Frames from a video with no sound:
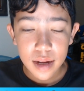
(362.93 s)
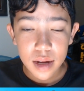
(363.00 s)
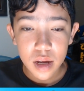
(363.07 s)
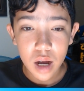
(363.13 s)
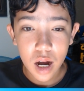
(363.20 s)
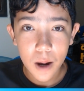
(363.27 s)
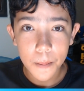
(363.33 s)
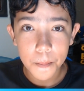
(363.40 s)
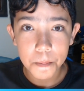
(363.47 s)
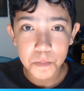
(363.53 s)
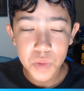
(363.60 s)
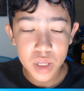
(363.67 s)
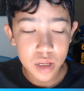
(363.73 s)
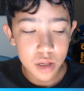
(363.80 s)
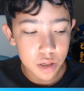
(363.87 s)

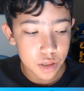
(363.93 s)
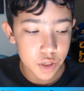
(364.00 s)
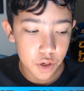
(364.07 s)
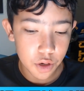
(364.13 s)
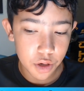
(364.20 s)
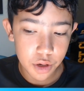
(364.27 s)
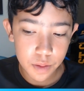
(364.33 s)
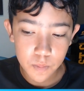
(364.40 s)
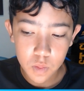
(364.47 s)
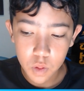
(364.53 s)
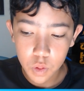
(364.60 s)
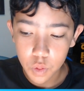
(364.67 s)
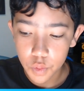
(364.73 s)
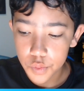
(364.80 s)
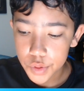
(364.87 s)
you do
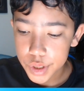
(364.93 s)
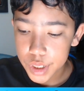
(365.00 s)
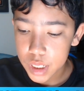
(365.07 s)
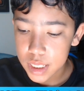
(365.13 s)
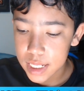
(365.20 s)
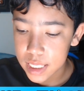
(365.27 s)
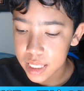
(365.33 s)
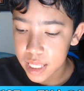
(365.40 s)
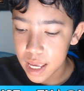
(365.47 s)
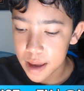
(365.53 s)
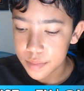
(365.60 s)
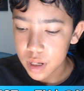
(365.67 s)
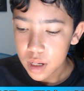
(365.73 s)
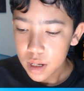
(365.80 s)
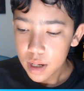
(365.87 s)
lose to
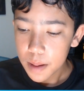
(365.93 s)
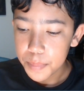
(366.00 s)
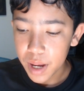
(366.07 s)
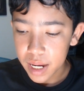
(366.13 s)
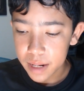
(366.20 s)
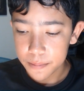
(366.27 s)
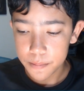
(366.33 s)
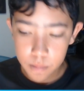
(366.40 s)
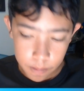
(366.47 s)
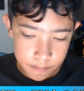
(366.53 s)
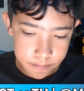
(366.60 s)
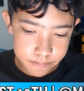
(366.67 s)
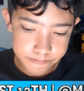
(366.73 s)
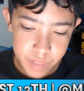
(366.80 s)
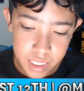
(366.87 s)
them, but
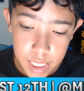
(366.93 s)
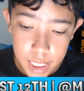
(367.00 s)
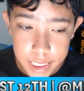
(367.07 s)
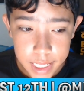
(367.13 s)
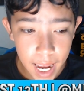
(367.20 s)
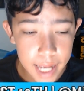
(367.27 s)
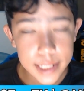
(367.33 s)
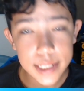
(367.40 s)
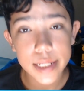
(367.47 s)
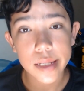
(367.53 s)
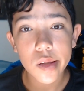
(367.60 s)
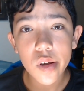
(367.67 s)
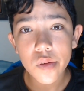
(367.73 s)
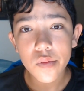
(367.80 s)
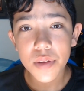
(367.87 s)
in this case, it's
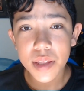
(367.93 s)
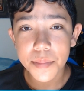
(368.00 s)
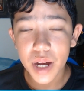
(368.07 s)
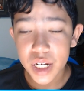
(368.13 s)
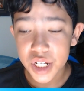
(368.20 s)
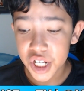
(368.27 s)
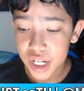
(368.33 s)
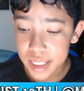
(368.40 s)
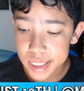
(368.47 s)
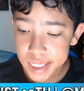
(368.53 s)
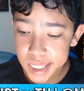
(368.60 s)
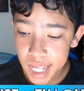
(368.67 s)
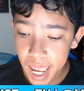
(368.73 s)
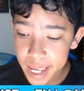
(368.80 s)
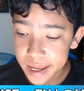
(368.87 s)
not really much I can
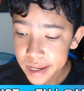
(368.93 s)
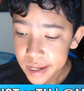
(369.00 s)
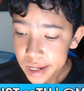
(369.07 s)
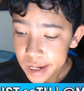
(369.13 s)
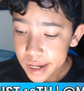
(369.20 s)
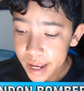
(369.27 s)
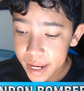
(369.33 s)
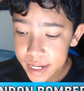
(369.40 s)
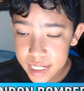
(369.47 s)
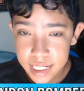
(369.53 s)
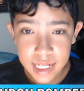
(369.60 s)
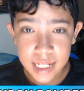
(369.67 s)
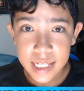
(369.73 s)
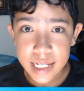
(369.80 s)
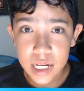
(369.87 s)
say.
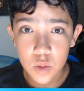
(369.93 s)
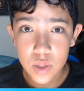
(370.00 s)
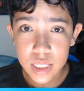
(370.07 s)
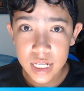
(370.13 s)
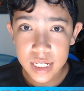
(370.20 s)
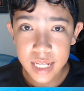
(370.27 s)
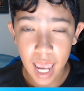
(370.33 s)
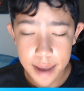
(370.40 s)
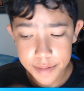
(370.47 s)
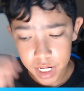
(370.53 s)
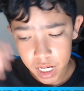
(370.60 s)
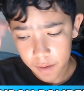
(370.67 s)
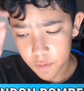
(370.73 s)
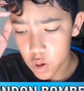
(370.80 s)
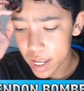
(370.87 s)
Essendon's going to win this game, and
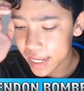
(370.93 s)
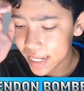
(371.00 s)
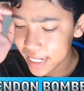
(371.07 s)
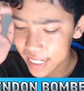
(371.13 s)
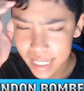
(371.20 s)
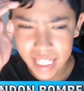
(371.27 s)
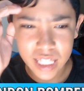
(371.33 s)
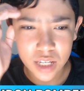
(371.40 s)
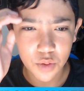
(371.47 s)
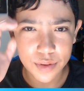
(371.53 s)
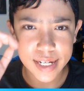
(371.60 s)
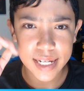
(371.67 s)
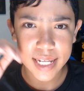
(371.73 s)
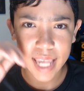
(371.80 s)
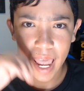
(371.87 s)
I've got Essendon to
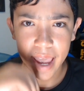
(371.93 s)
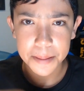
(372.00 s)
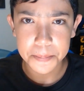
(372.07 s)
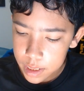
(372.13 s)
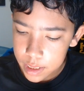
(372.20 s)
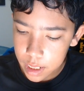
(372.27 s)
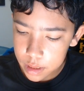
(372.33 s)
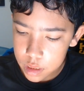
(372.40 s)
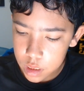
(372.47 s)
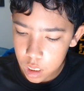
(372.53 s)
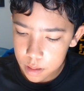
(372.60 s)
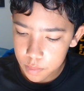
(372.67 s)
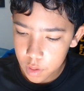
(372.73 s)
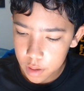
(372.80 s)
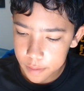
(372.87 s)
win this game. Now,
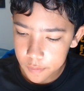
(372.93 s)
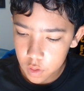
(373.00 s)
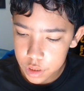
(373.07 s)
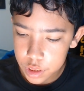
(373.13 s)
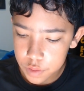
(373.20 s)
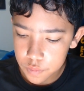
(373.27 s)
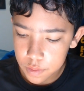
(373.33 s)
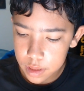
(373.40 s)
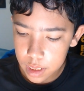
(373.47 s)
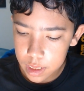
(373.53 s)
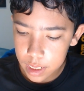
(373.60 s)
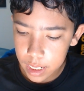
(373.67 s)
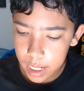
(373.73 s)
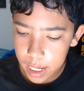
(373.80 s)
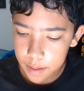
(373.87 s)
time to move on to
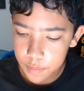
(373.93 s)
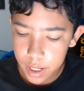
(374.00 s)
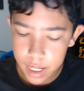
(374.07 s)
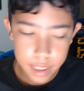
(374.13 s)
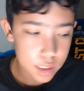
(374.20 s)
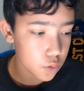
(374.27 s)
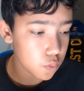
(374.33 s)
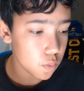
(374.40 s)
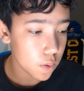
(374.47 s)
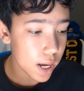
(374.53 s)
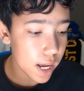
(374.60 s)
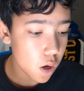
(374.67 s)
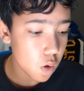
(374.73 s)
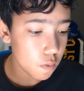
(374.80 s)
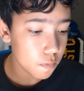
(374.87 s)
another game at
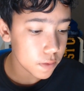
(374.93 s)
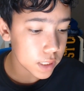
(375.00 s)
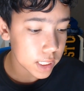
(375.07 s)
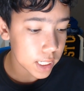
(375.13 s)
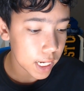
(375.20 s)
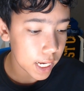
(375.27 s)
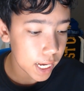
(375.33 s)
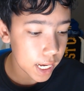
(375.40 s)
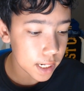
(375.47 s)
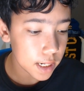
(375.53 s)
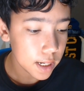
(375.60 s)
12:10